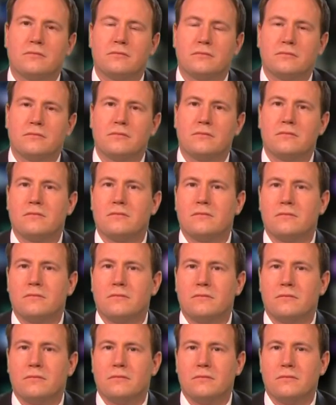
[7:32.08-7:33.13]

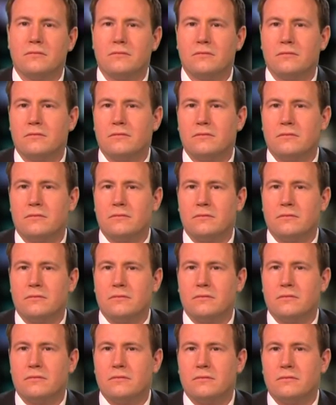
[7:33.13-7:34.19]

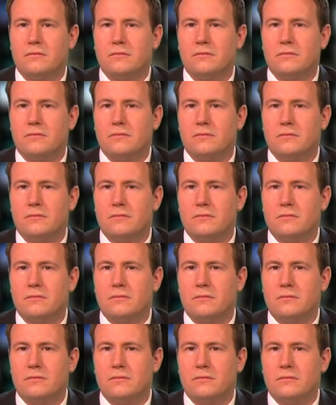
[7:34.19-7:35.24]

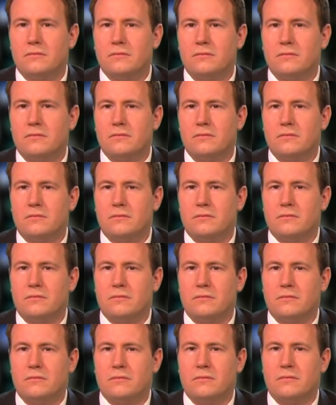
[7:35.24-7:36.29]

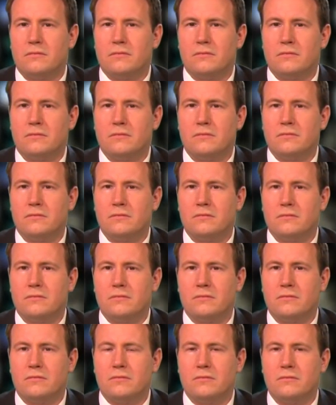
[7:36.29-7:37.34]

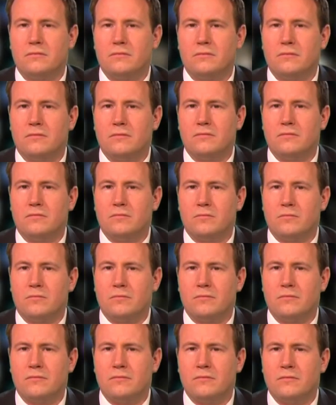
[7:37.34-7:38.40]

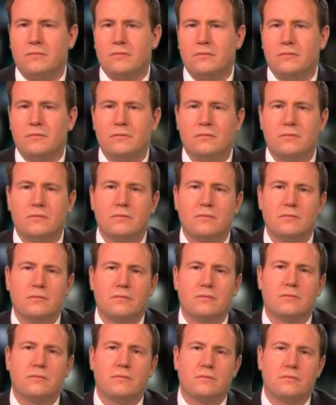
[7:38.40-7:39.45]

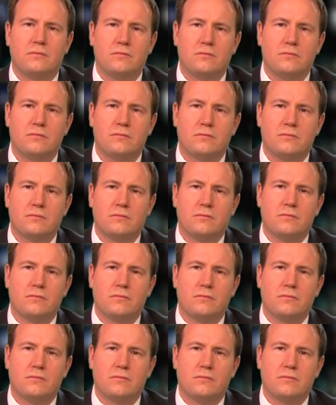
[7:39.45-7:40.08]
No words are spoken by the person on screen.